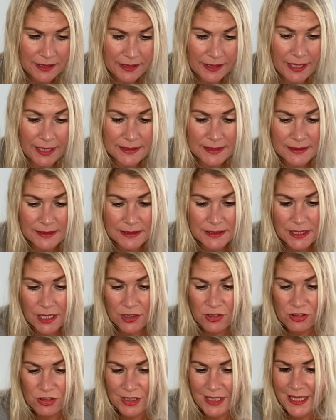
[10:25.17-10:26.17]
Yet his
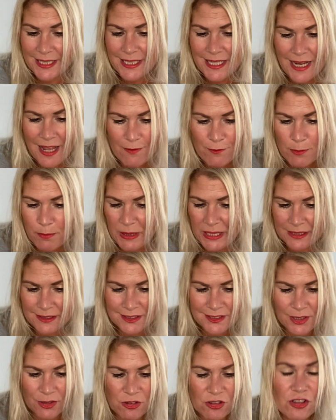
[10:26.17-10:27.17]
attention had never been
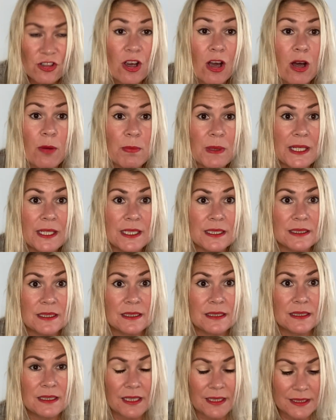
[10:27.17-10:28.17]
so sharply and
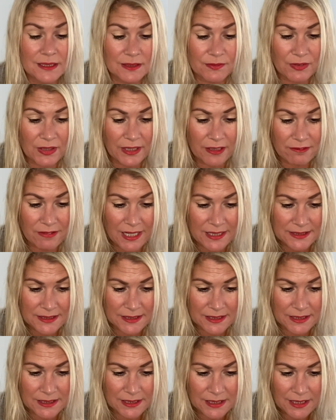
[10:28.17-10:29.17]
decisively
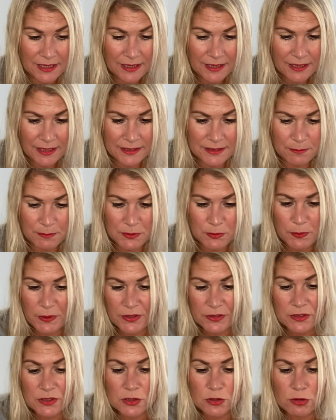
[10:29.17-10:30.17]
arrested, and it was with
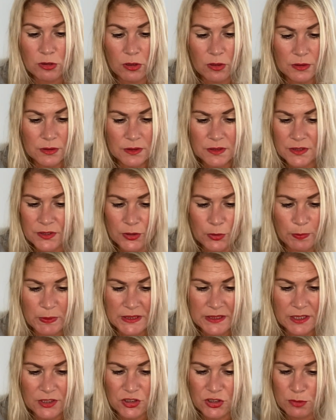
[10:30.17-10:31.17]
a strong,
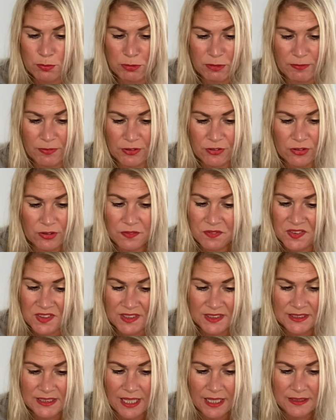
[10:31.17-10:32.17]
superstitious prevision of
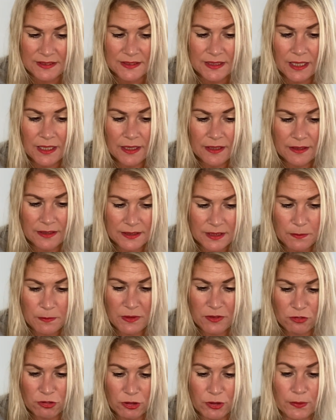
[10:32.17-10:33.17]
success that he
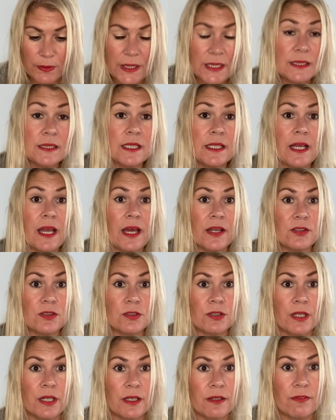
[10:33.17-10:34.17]
withdrew into the
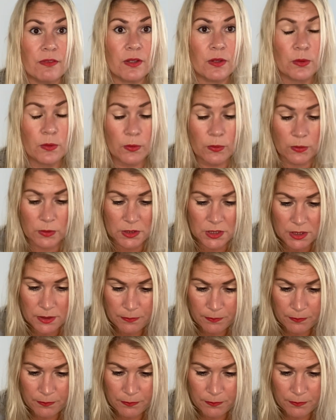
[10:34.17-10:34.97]
entry of the court.